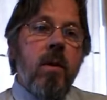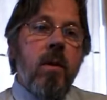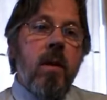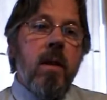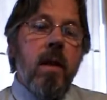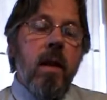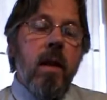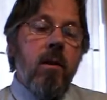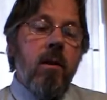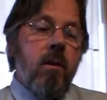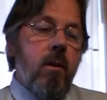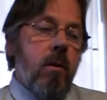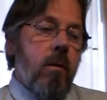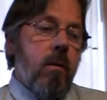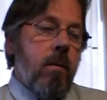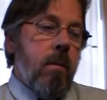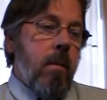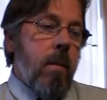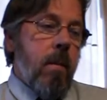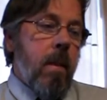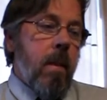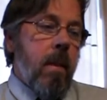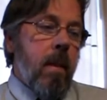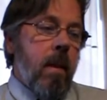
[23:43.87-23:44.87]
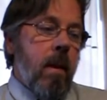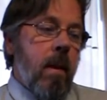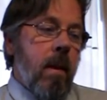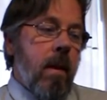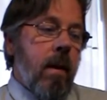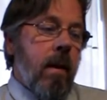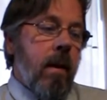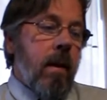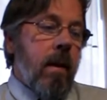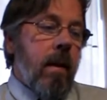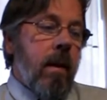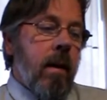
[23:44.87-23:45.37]
stick
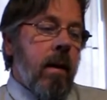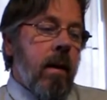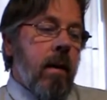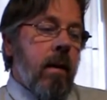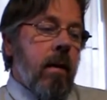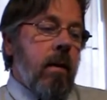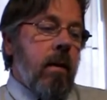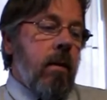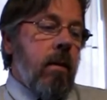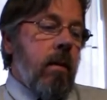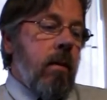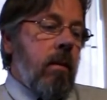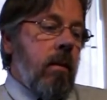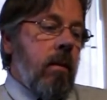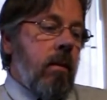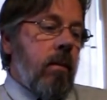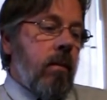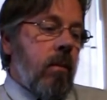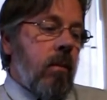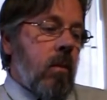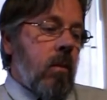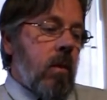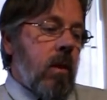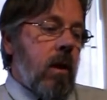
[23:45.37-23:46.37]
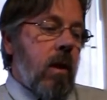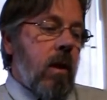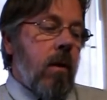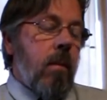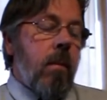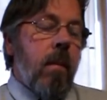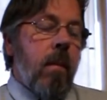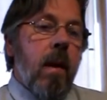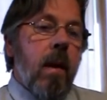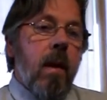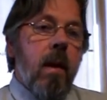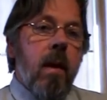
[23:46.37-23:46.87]
to. So,